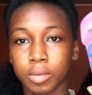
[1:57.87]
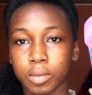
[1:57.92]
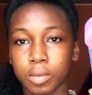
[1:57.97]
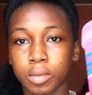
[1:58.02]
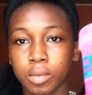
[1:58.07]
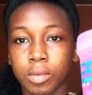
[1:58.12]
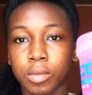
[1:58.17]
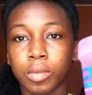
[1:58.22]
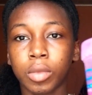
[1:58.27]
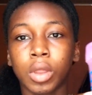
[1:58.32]
Then
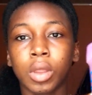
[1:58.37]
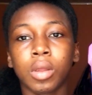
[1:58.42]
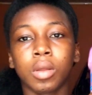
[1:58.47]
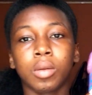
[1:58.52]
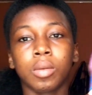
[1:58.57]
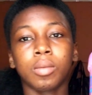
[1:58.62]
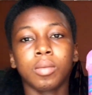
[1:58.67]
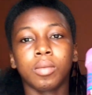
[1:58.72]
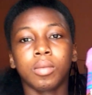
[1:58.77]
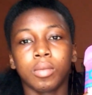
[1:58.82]
I start,
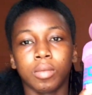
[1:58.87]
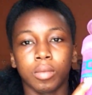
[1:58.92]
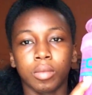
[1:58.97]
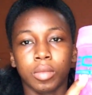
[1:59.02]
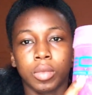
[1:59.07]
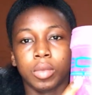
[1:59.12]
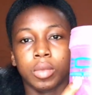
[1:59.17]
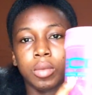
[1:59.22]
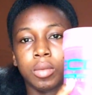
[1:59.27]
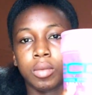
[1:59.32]
and I'm
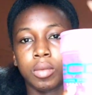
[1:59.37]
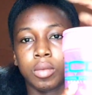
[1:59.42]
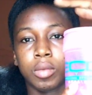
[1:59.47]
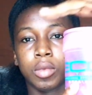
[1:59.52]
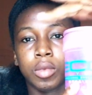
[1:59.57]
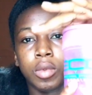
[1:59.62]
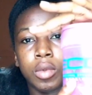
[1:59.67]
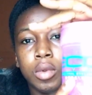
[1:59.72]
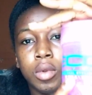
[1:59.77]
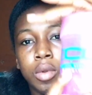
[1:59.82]
using a cool
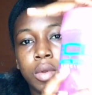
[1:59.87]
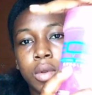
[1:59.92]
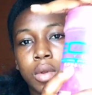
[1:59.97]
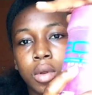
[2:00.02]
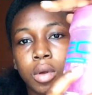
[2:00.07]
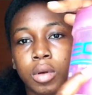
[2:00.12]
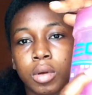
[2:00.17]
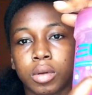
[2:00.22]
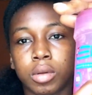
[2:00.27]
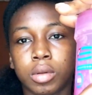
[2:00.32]
style. I
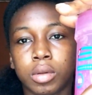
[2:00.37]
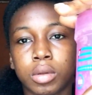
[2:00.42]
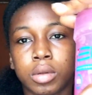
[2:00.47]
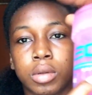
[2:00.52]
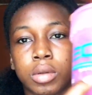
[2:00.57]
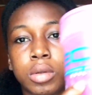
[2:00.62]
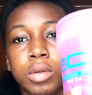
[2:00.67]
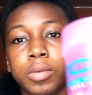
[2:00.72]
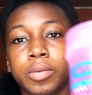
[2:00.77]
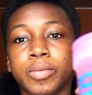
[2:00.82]
even used it for
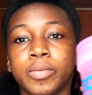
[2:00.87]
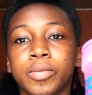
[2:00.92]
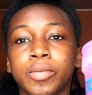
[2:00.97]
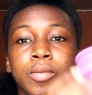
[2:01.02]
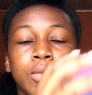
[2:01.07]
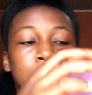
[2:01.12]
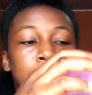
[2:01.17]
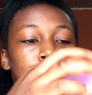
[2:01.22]
just one,